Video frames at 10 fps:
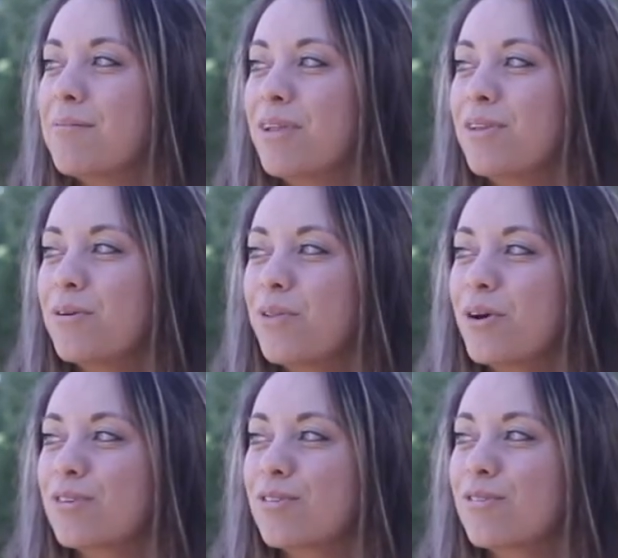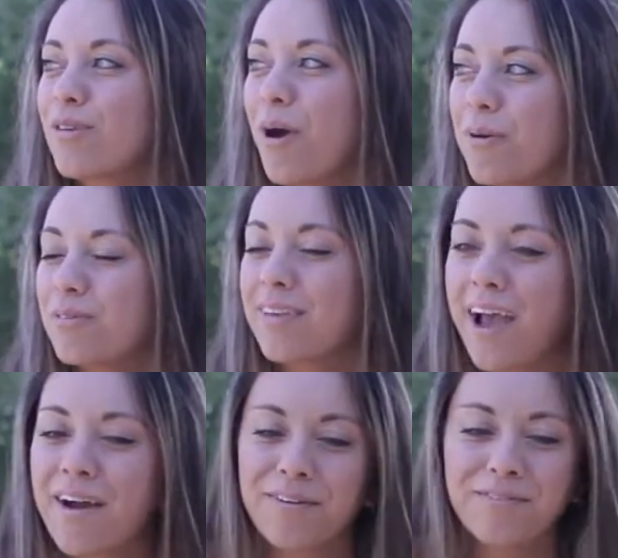and you looked so
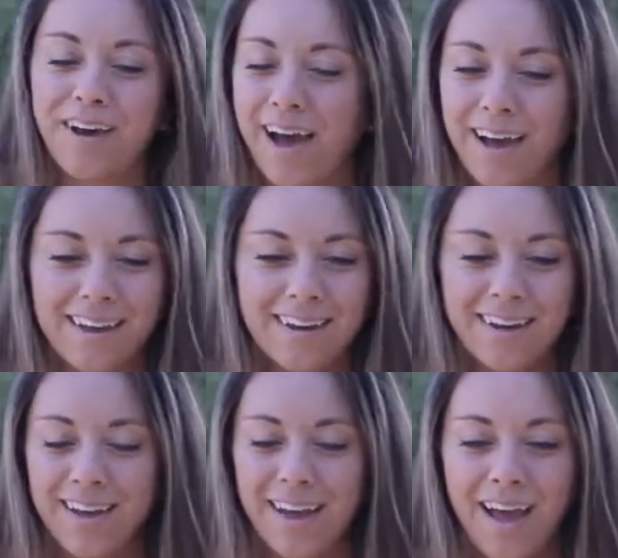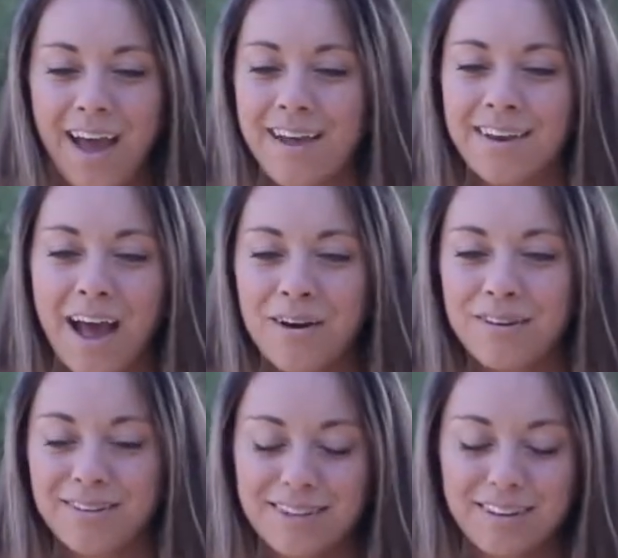terrified. And now
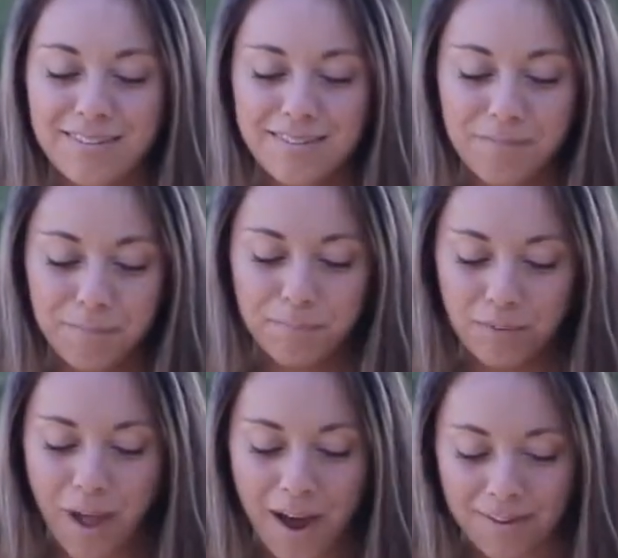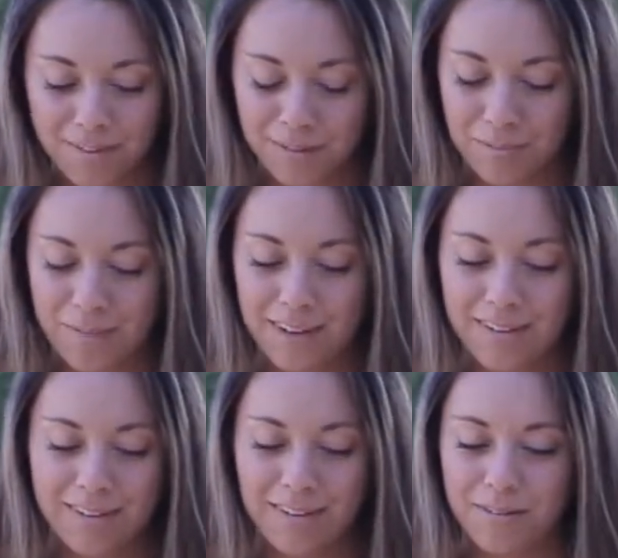you're just blossomed
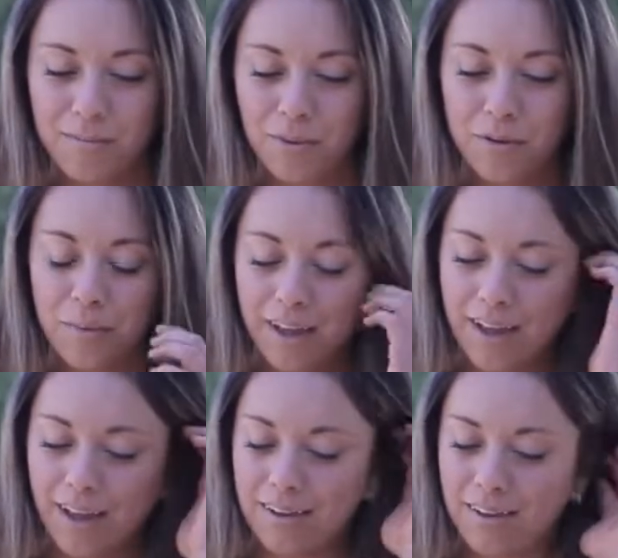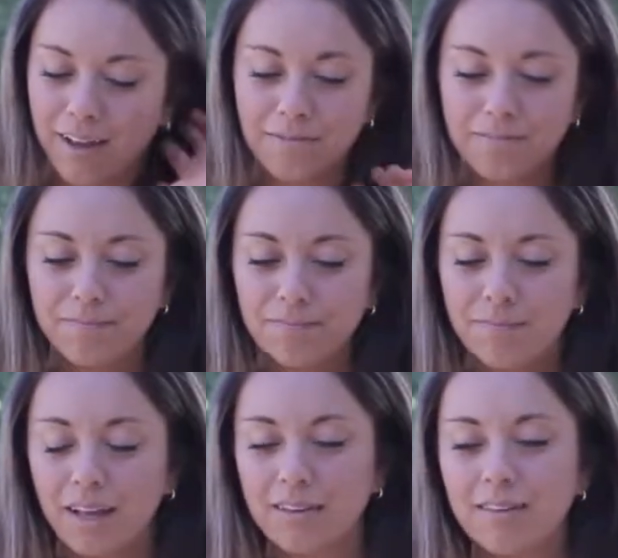and blooming. And
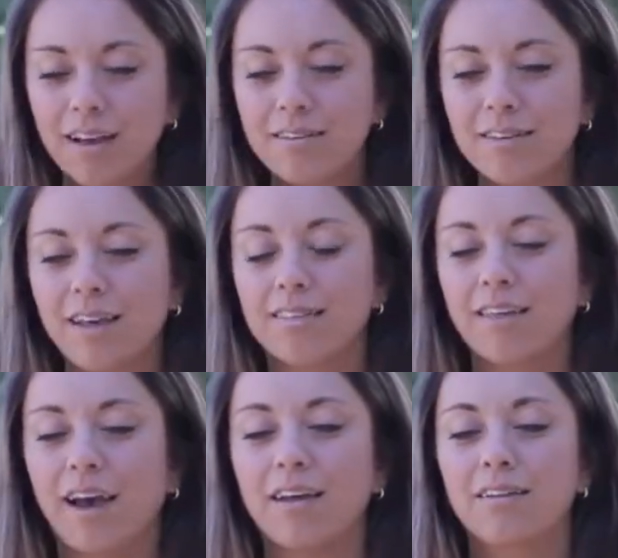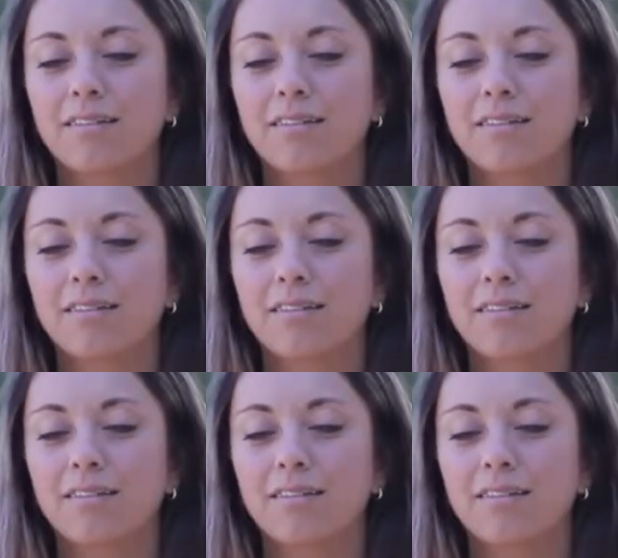it's nice to get that,